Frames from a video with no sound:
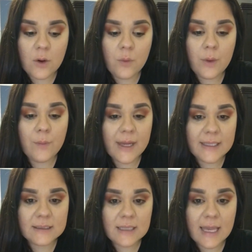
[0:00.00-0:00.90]
so
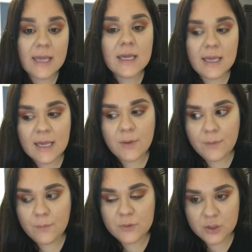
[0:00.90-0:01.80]
we went.
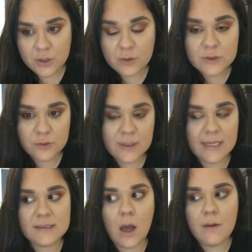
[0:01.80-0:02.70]
He took those
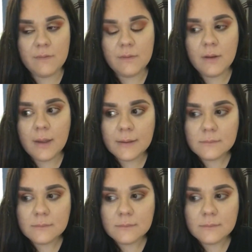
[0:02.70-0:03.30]
3 days off.